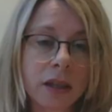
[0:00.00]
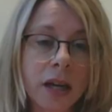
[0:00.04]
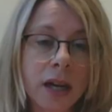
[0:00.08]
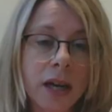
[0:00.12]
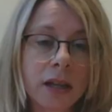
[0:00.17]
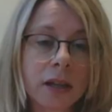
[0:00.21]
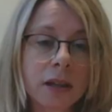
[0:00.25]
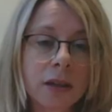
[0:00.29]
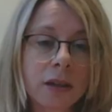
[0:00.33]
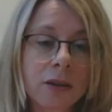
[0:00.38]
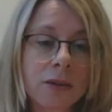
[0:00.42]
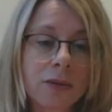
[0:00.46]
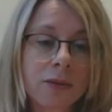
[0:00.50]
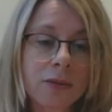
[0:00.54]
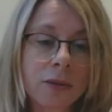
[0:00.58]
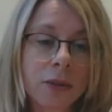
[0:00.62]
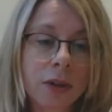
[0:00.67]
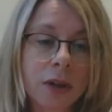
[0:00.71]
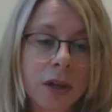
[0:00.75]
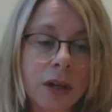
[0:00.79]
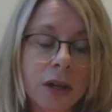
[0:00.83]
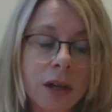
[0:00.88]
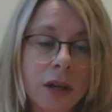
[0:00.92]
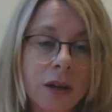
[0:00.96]
kind of
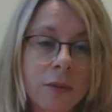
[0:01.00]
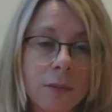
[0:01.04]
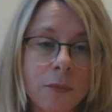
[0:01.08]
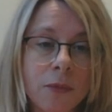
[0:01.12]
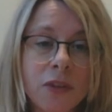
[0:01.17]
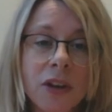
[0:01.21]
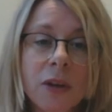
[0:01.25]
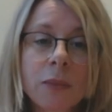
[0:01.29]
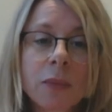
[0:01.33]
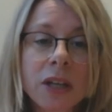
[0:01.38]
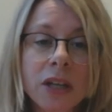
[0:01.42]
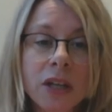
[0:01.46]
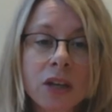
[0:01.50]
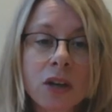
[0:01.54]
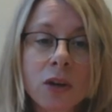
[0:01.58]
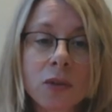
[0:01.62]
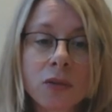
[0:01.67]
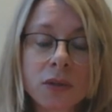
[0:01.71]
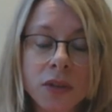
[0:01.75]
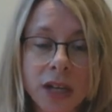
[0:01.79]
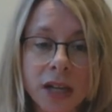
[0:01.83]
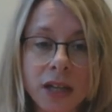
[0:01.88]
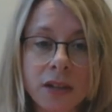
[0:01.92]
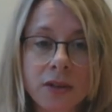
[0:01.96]
family
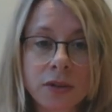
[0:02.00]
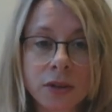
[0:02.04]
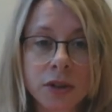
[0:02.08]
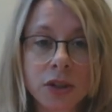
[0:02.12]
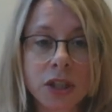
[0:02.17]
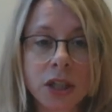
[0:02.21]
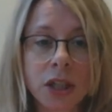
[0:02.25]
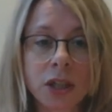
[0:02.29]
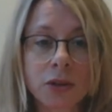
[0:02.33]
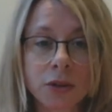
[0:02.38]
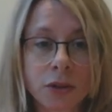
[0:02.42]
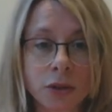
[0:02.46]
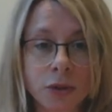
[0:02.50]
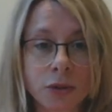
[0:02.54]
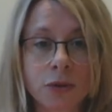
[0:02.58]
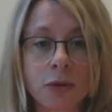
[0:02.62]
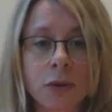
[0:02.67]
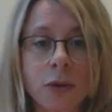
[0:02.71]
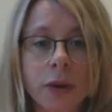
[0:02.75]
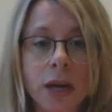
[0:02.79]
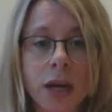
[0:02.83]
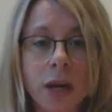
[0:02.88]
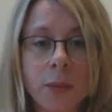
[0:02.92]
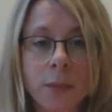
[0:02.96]
context the child is
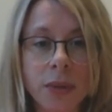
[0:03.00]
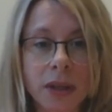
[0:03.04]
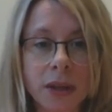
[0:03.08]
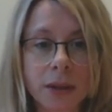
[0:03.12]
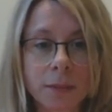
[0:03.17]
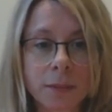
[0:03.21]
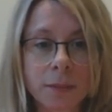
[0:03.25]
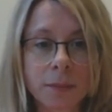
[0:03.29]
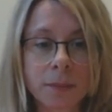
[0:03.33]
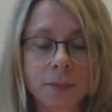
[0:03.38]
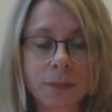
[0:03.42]
growing up in.